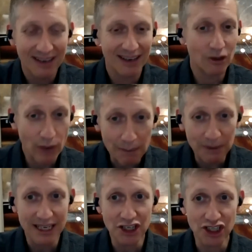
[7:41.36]

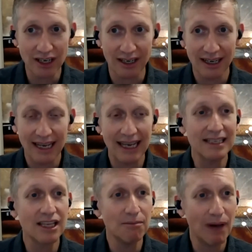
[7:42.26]
Repetition
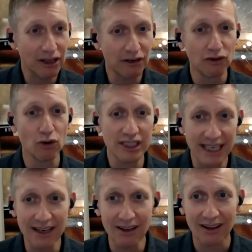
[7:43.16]
is the mother of all
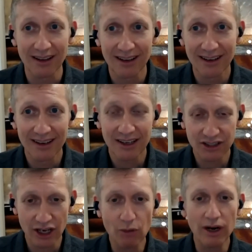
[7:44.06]
skill.
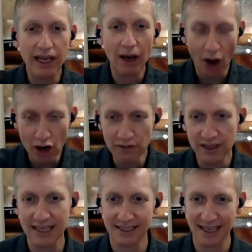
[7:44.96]
So you want to go over
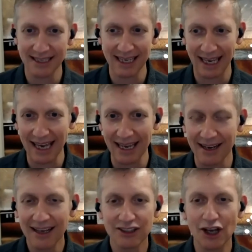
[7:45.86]
these things
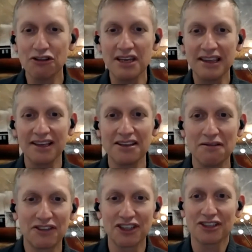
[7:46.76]
again. Don't think that
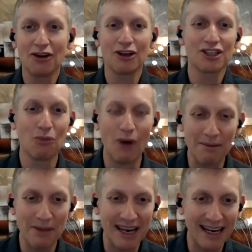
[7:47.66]
you've just gone to
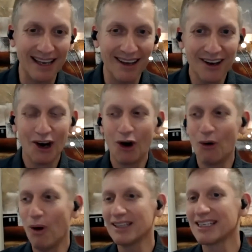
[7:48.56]
one meeting or
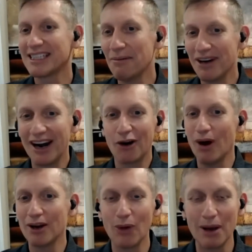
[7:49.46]
one seminar or
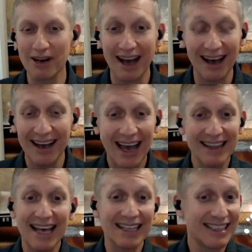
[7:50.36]
one webinar
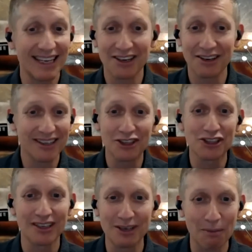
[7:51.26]
and that's it.
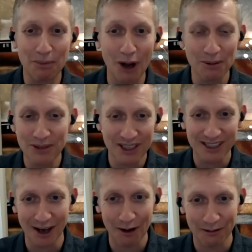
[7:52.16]
Your problems are
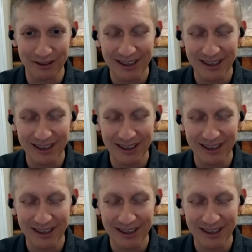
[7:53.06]
solved.